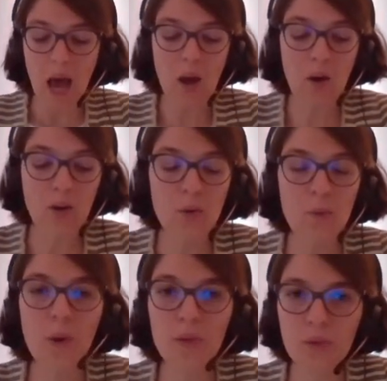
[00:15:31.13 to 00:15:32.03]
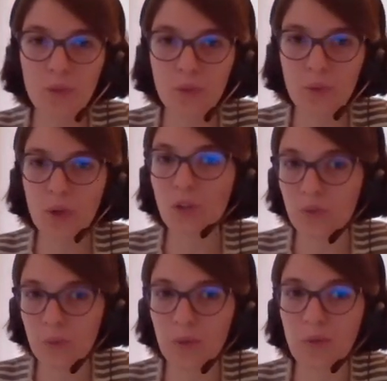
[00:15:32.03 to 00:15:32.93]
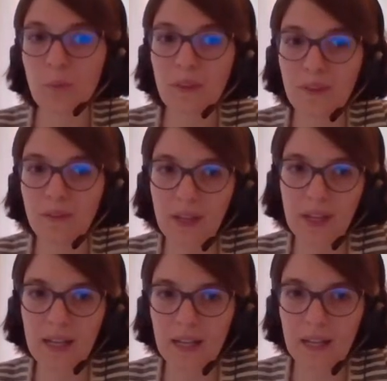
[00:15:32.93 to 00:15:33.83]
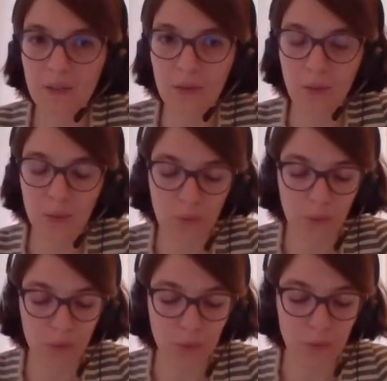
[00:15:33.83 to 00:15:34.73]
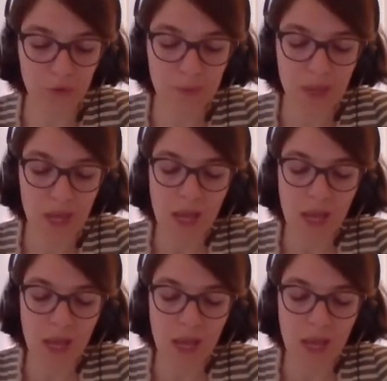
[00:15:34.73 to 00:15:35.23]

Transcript: how you want to contribute specifically to those.